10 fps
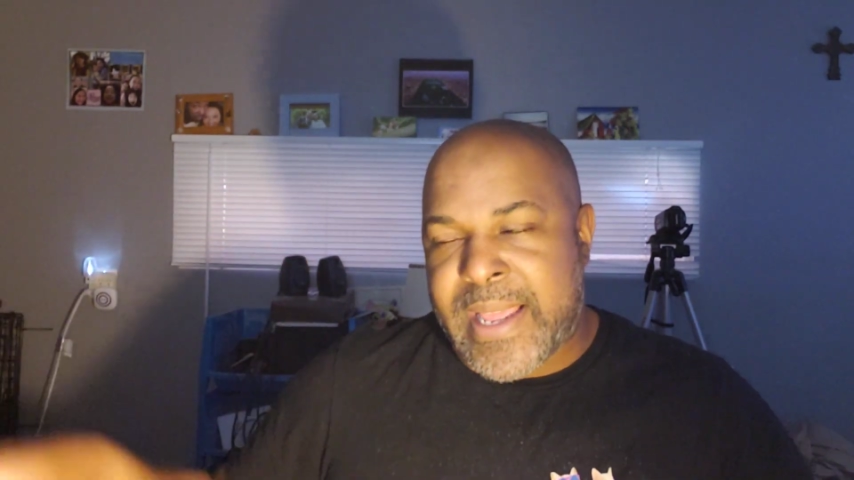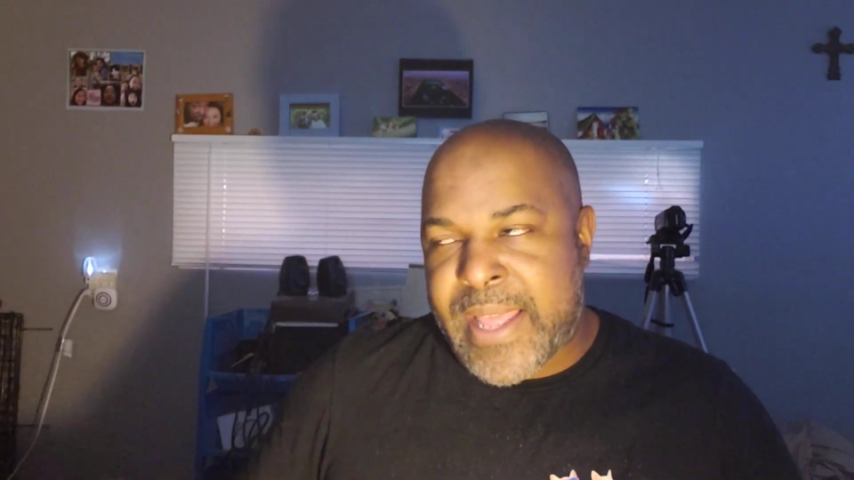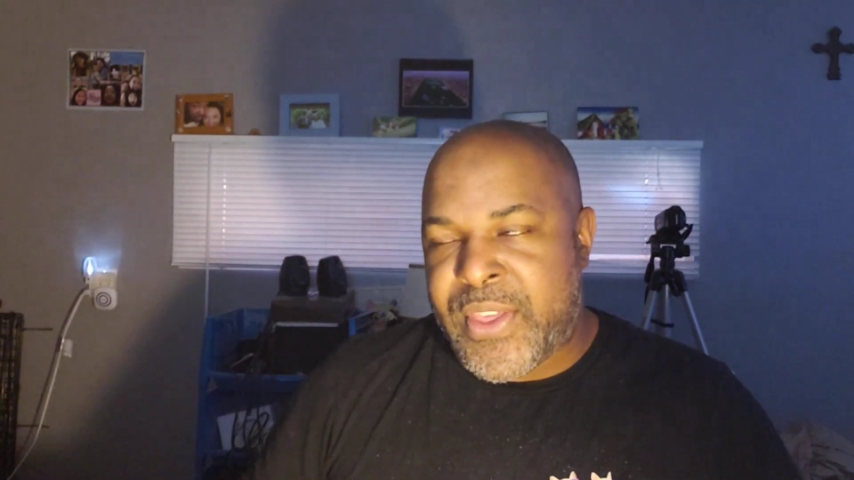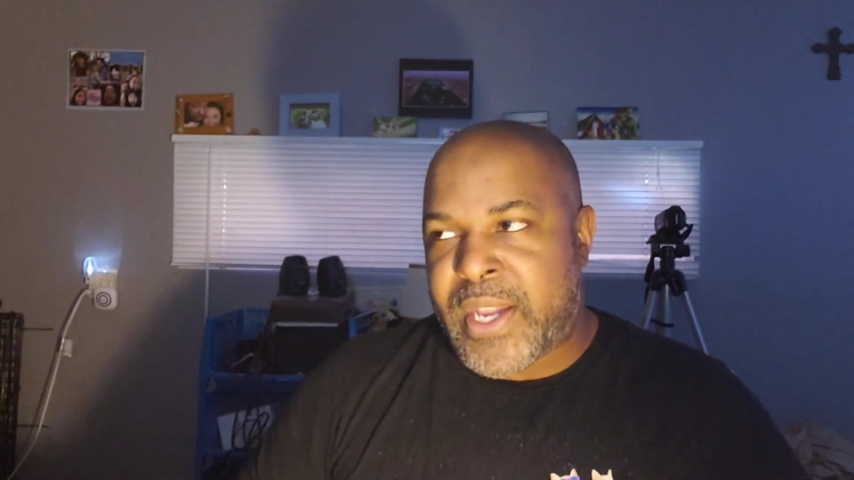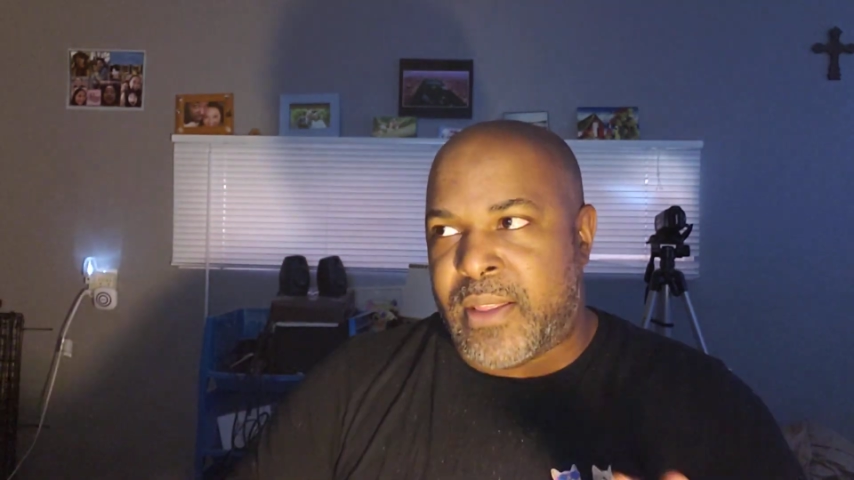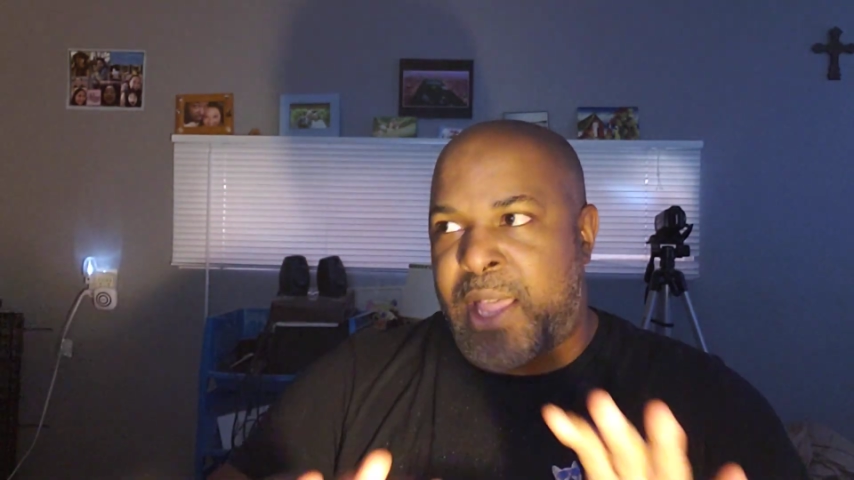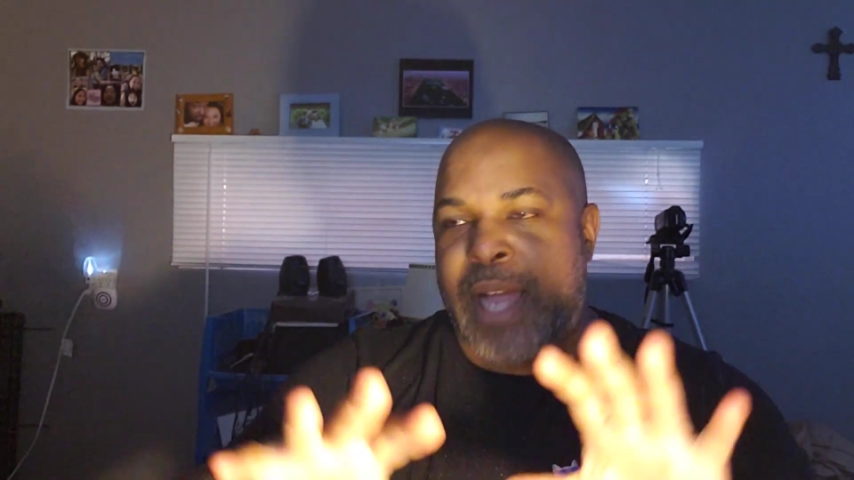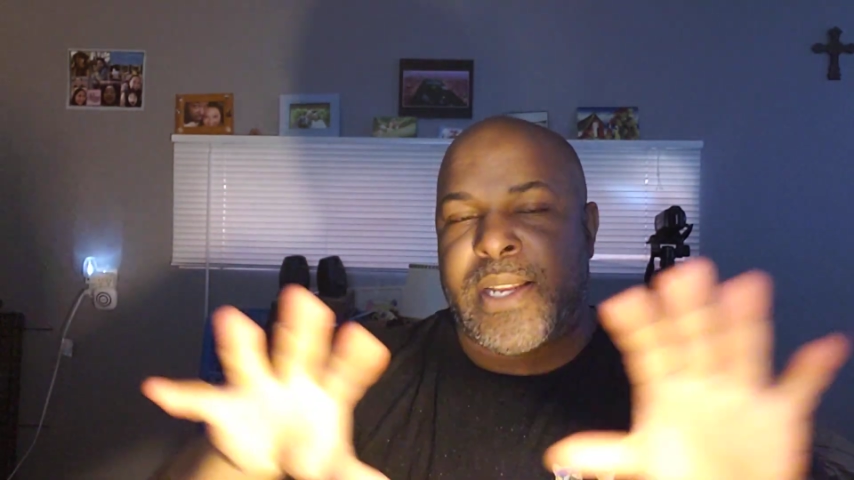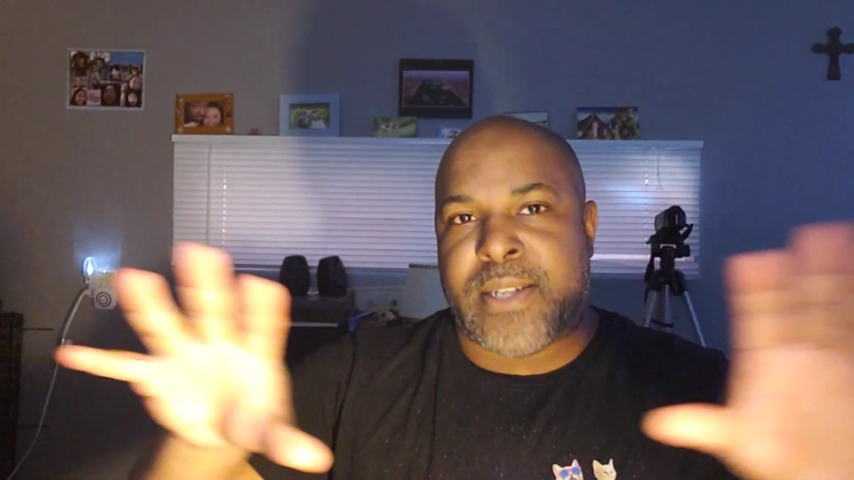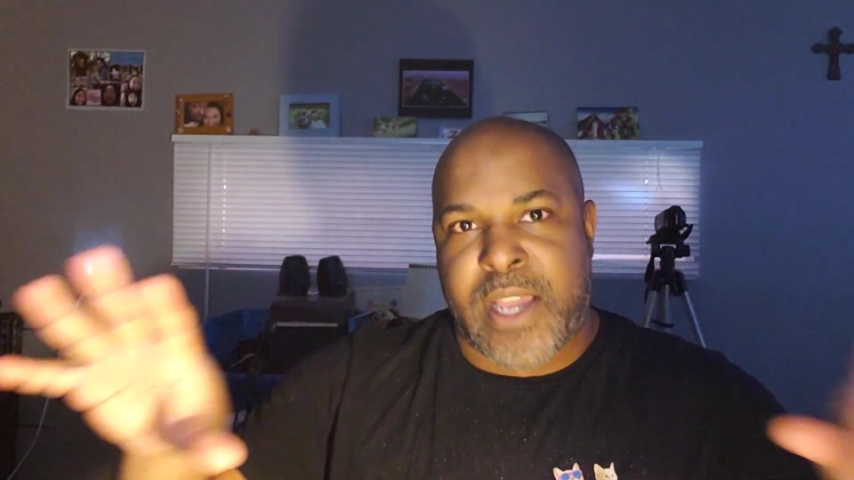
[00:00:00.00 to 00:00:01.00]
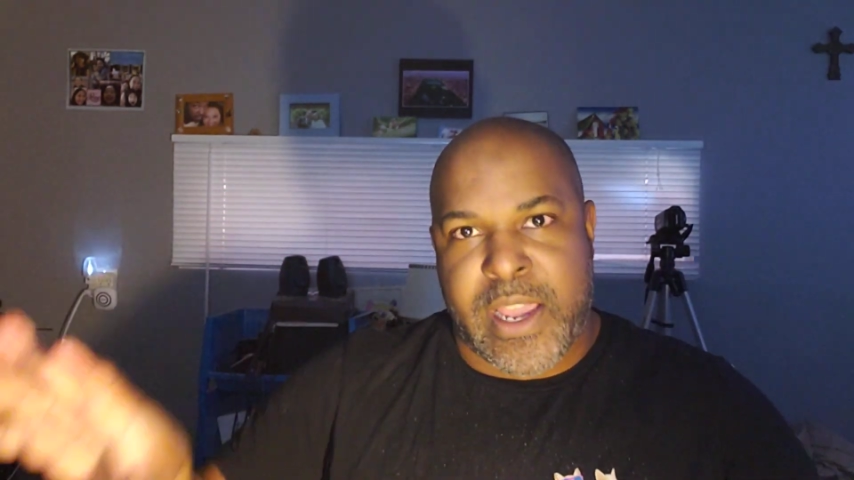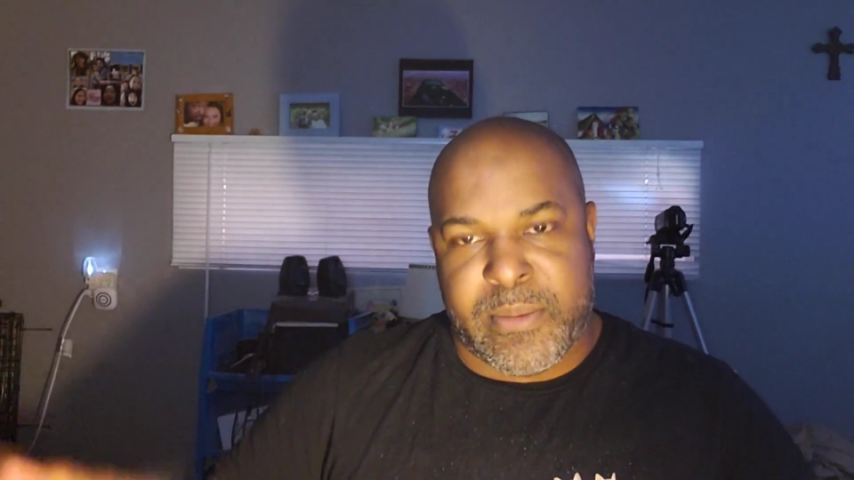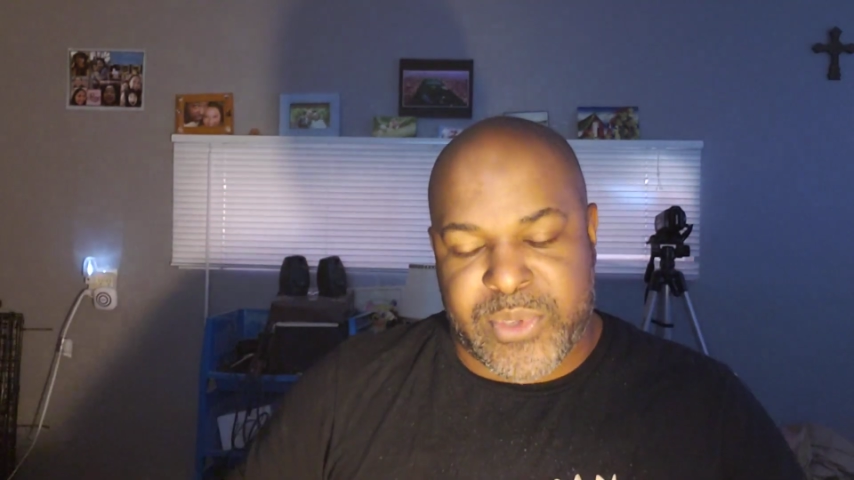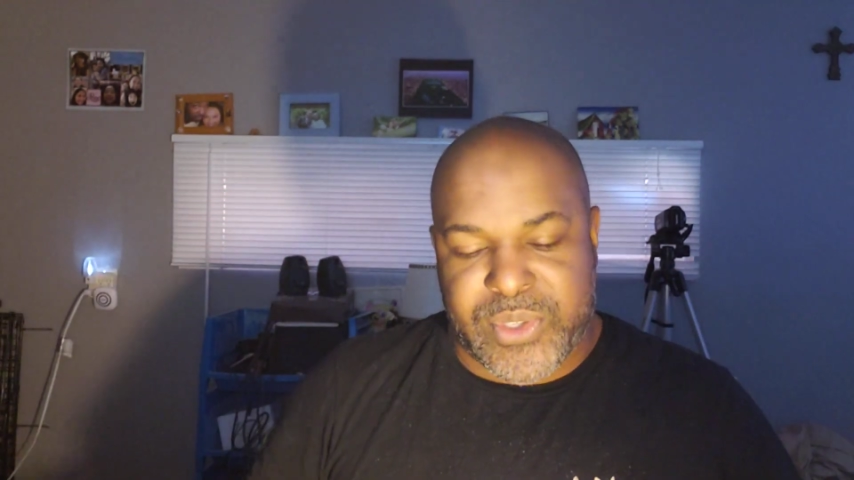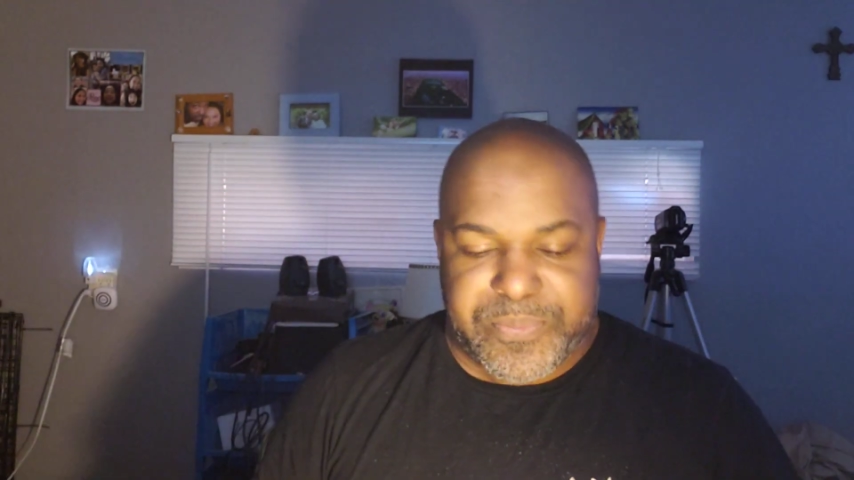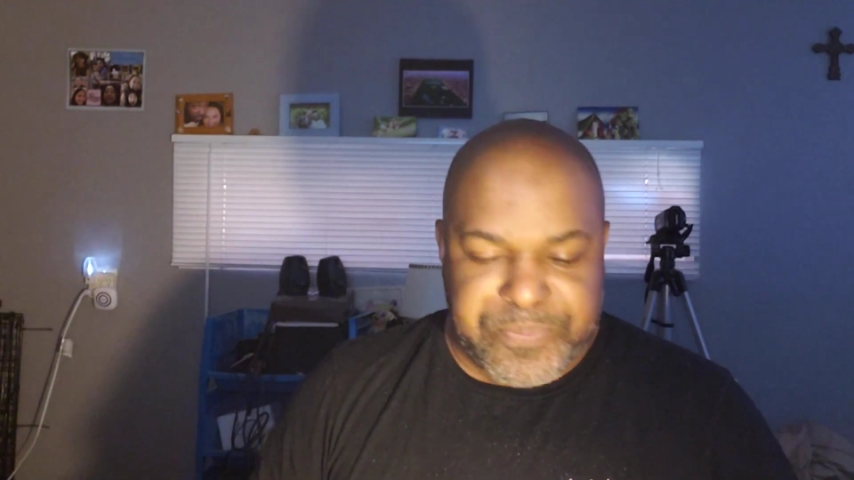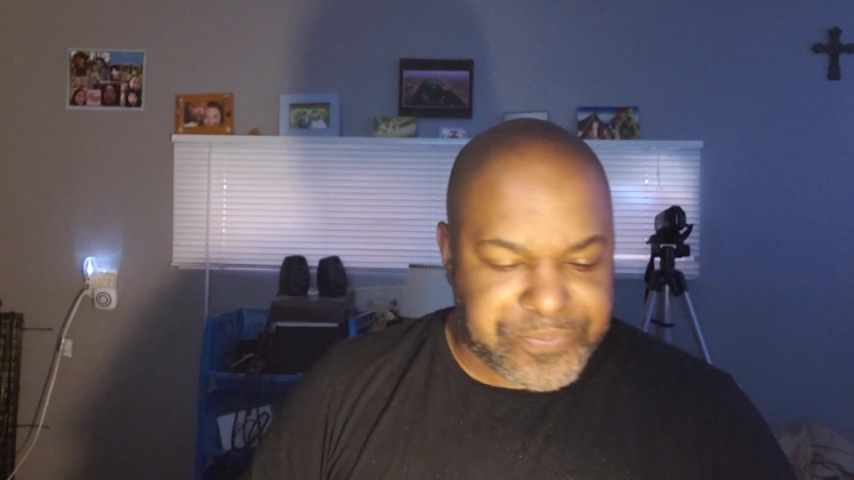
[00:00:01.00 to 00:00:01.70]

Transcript: I think a lot of times,